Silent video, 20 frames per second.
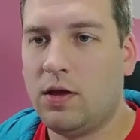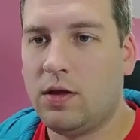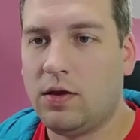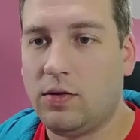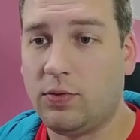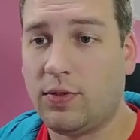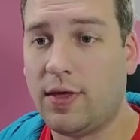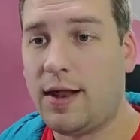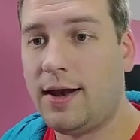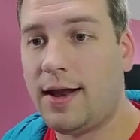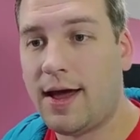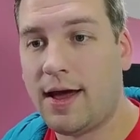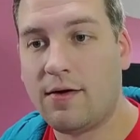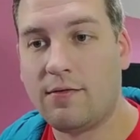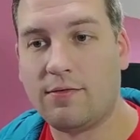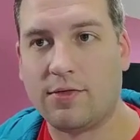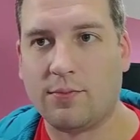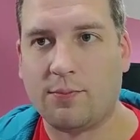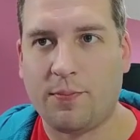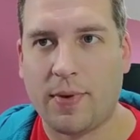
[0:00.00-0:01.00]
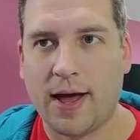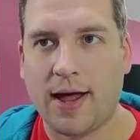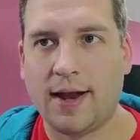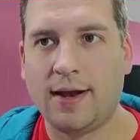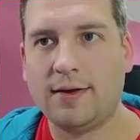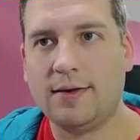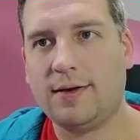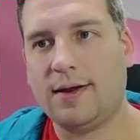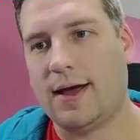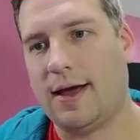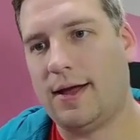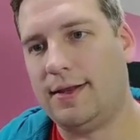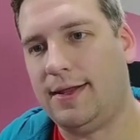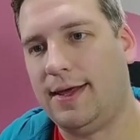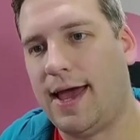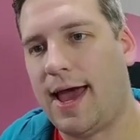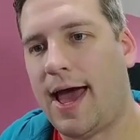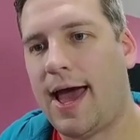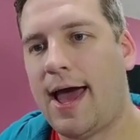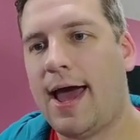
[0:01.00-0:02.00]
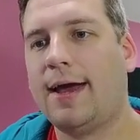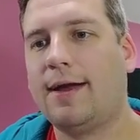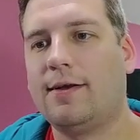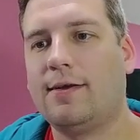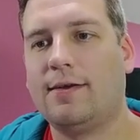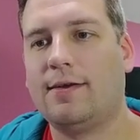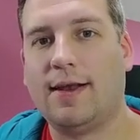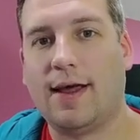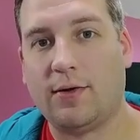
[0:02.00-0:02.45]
You then have the palette and the act.